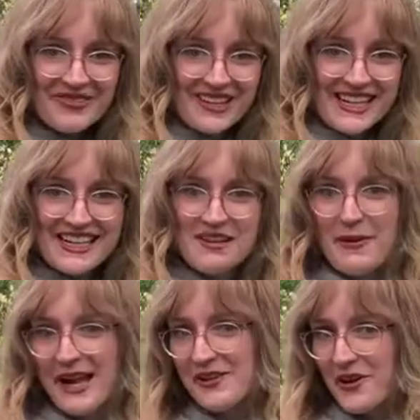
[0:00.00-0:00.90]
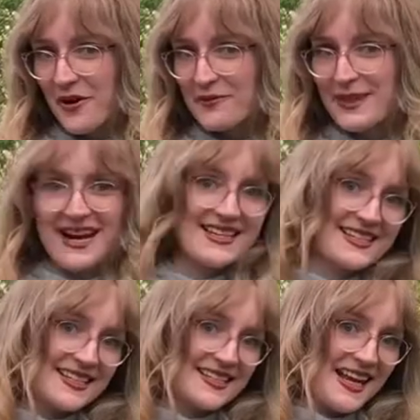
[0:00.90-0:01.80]
week in Meldorf, that is
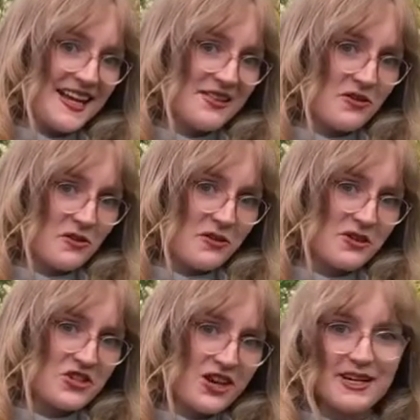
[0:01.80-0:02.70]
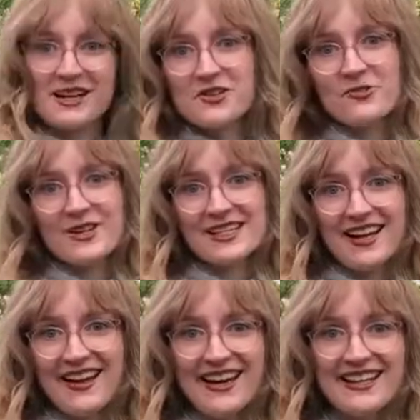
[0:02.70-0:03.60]
to say the northern German
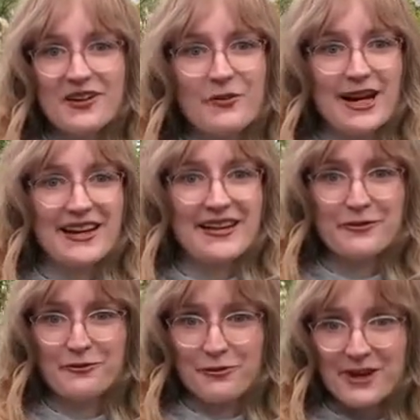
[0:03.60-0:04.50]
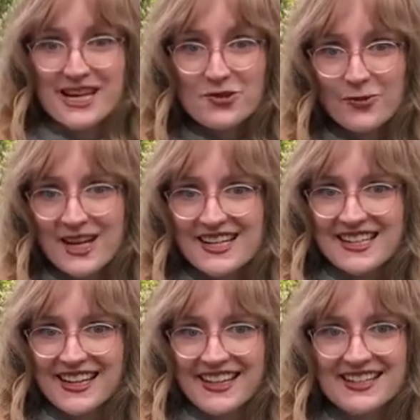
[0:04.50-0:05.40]
countryside, where I have
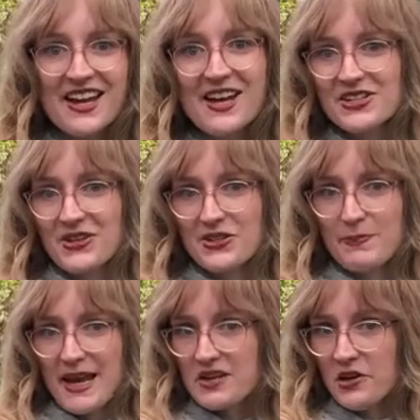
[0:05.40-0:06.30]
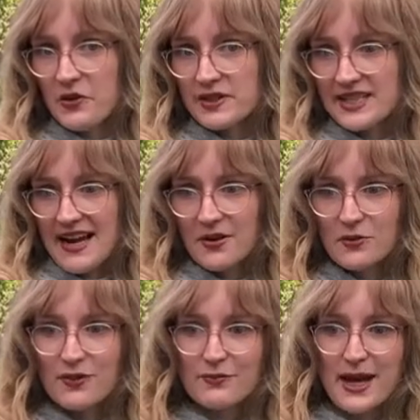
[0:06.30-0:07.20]
retreated to spend the
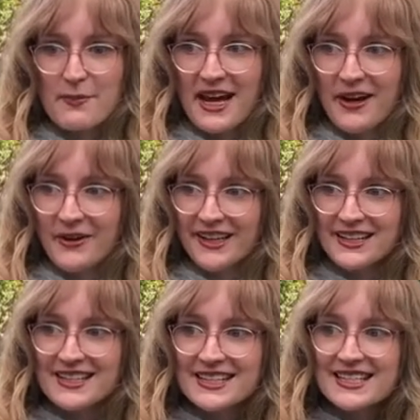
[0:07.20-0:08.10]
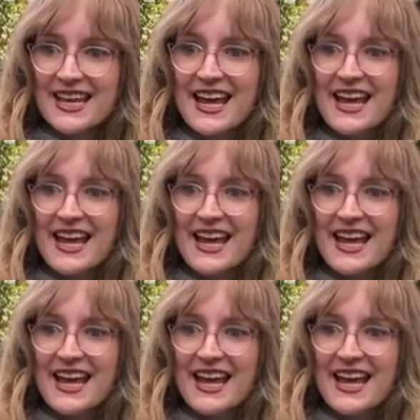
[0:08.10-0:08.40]
lockdown with my parents.